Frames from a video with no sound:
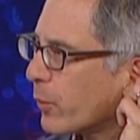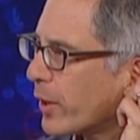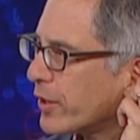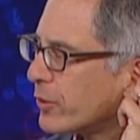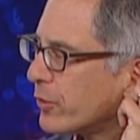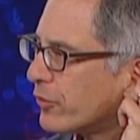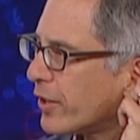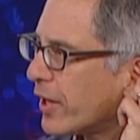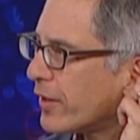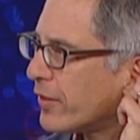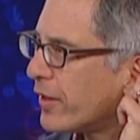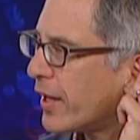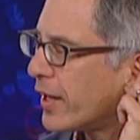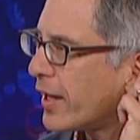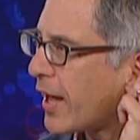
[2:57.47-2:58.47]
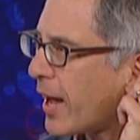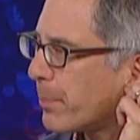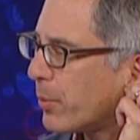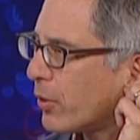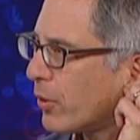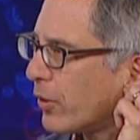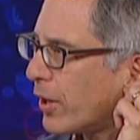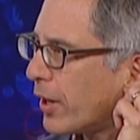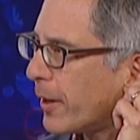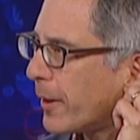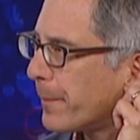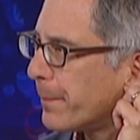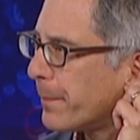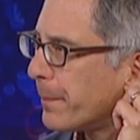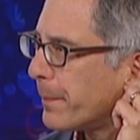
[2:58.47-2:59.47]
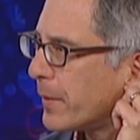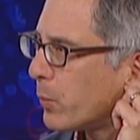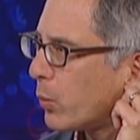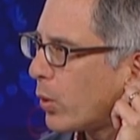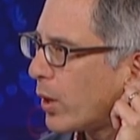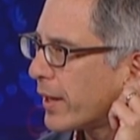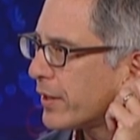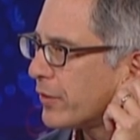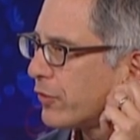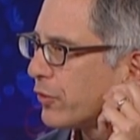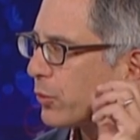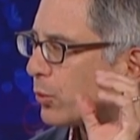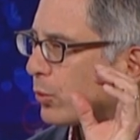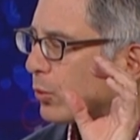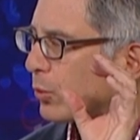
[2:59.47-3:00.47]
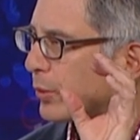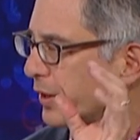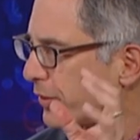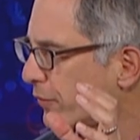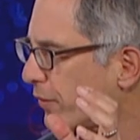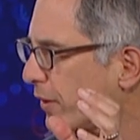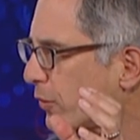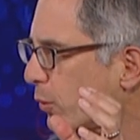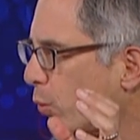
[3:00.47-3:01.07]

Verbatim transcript: when you said that Apple wanted to reinvent the